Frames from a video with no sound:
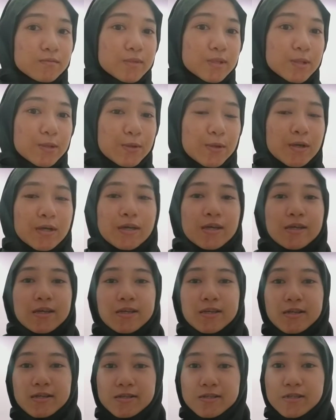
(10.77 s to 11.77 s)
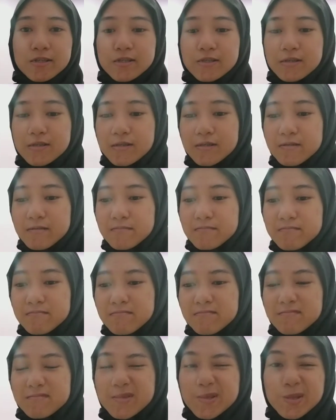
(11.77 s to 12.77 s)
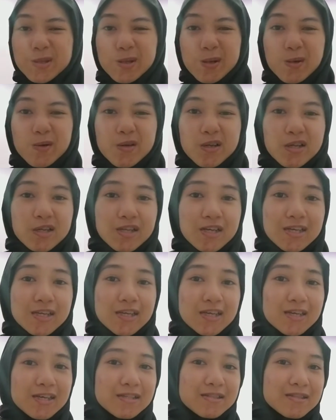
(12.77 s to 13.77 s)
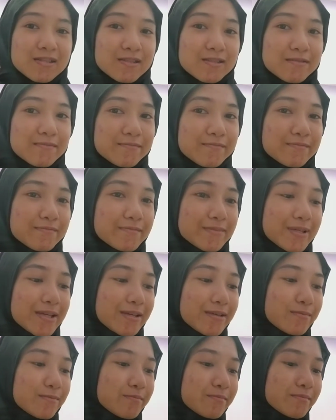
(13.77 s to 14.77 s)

So here's a tutorial, I guess. Okay.